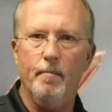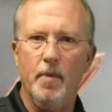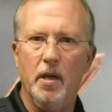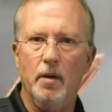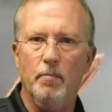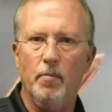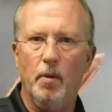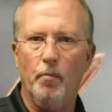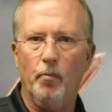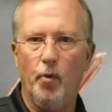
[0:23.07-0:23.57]

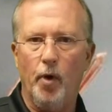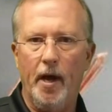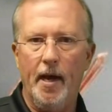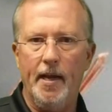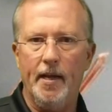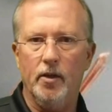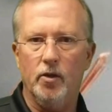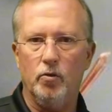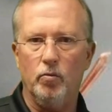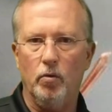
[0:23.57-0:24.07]
minimum
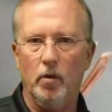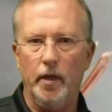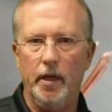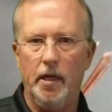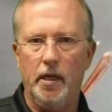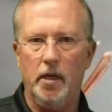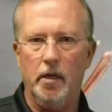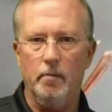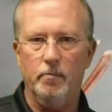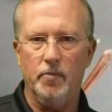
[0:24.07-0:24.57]
radius really
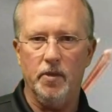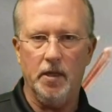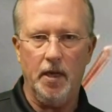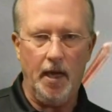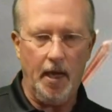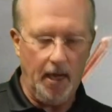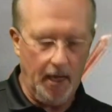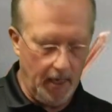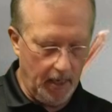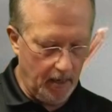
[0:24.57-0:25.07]
comes
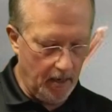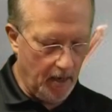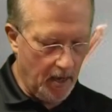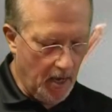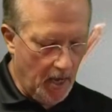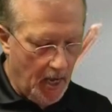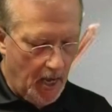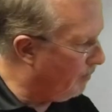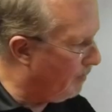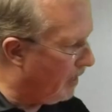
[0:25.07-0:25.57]
in.
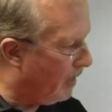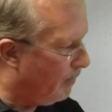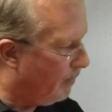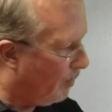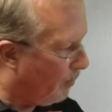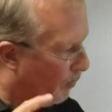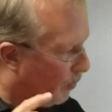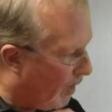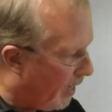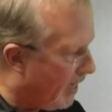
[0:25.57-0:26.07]

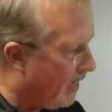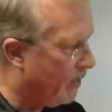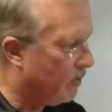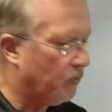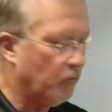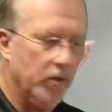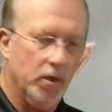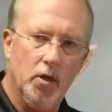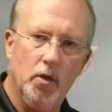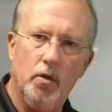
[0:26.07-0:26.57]
Minimum
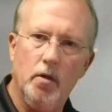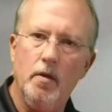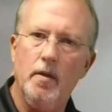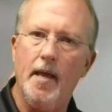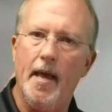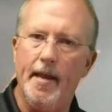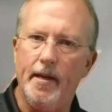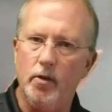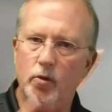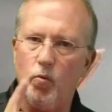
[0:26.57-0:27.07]
radius, when you do
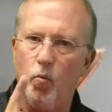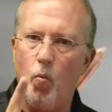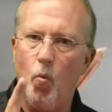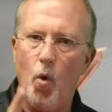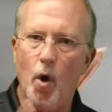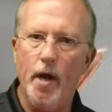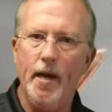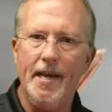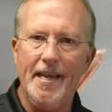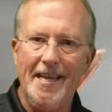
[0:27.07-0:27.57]
that, is
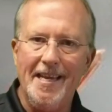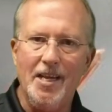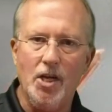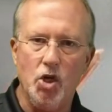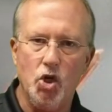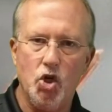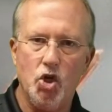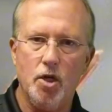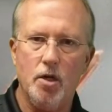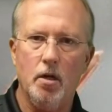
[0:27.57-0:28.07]
1
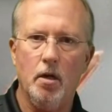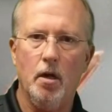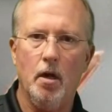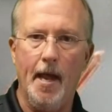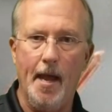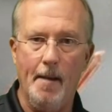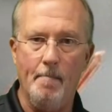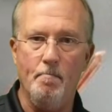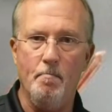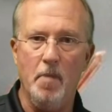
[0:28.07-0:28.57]
inch
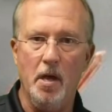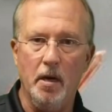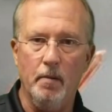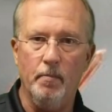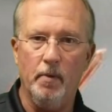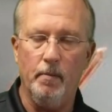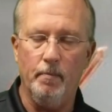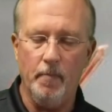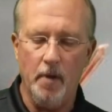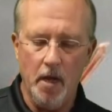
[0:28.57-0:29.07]
at
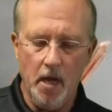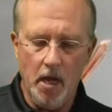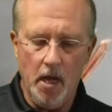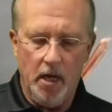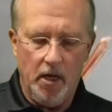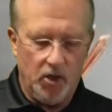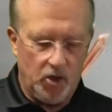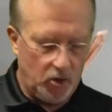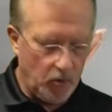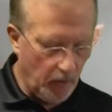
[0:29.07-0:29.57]
minimum.
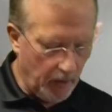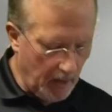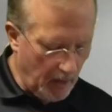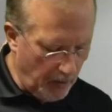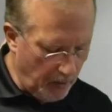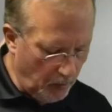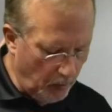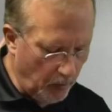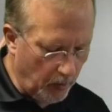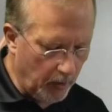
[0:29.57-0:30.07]
So in
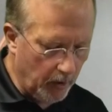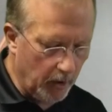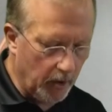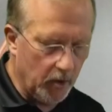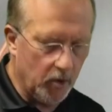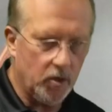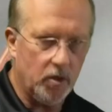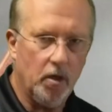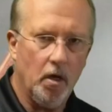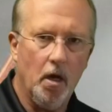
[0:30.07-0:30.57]
other
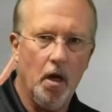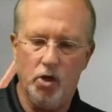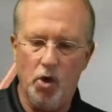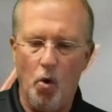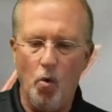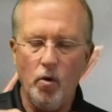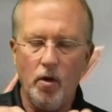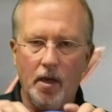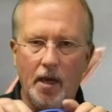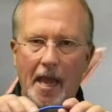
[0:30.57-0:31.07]
words,
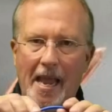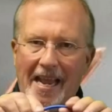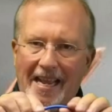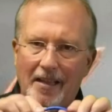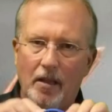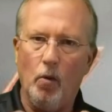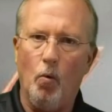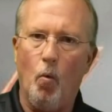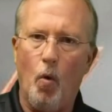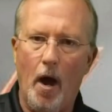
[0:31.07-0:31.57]
don't
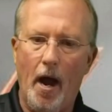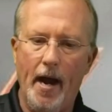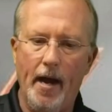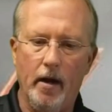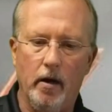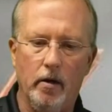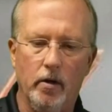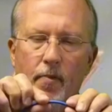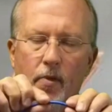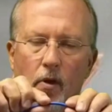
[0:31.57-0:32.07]
kink the
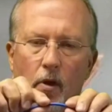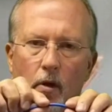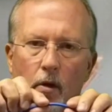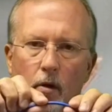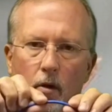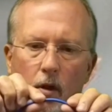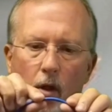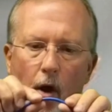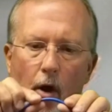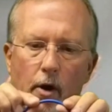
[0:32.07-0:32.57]
wire. The
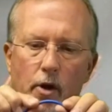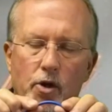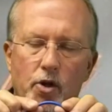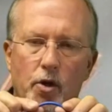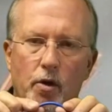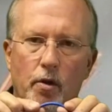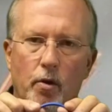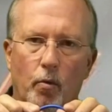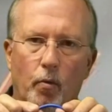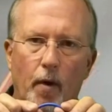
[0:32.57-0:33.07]

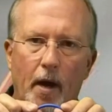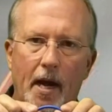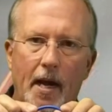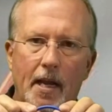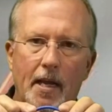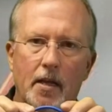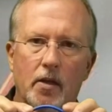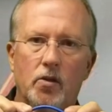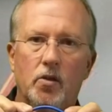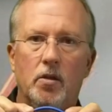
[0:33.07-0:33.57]
larger the
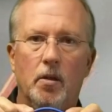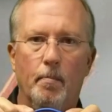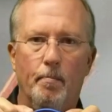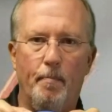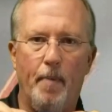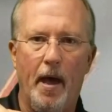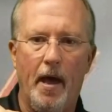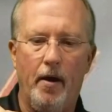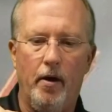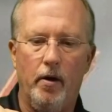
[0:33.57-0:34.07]
radius, the
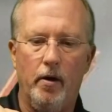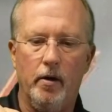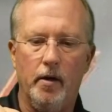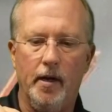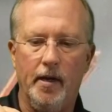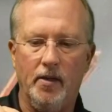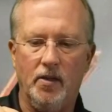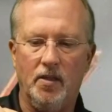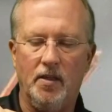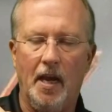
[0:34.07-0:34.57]
better
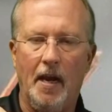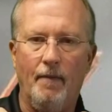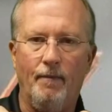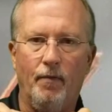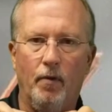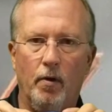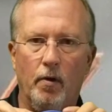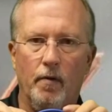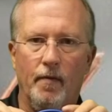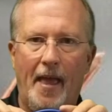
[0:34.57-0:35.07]
and
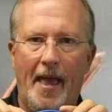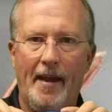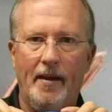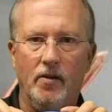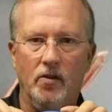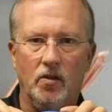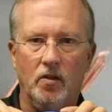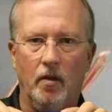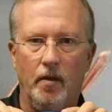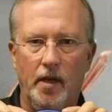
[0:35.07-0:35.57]
safer that
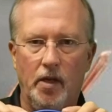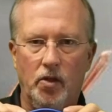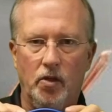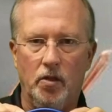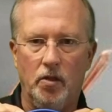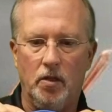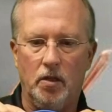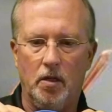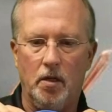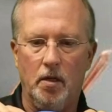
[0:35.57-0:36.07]

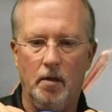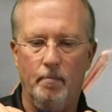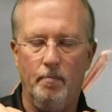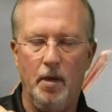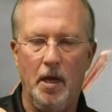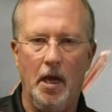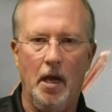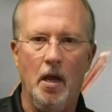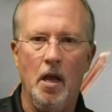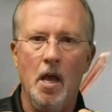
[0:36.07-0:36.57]
installation is going to
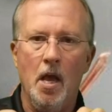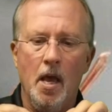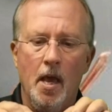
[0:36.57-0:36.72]
be.